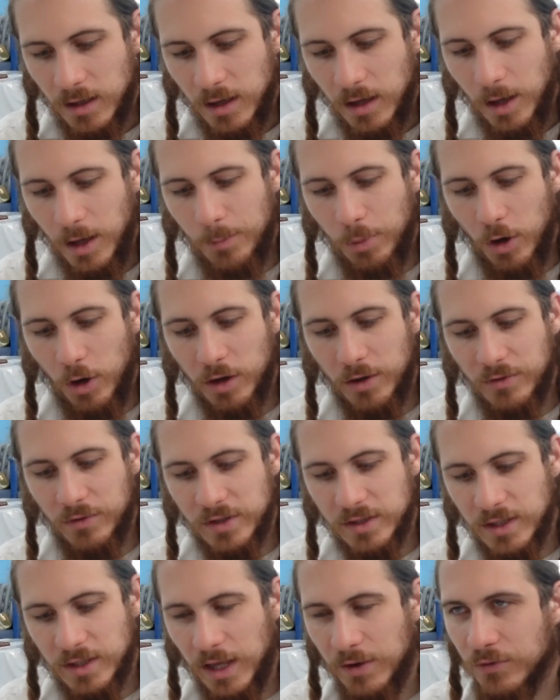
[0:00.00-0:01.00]
a part of
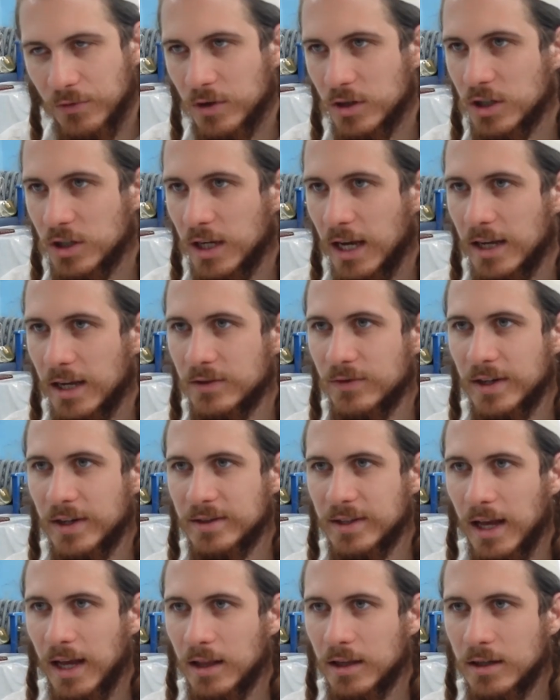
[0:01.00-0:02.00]
his nefesh, he has
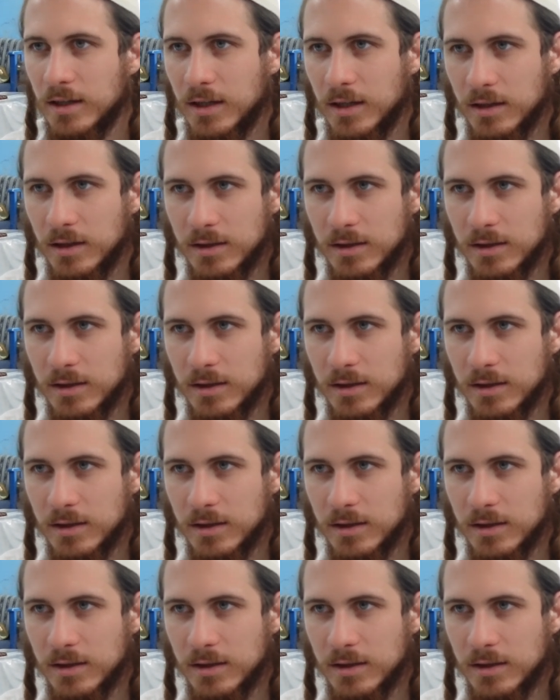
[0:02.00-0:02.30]
vitality in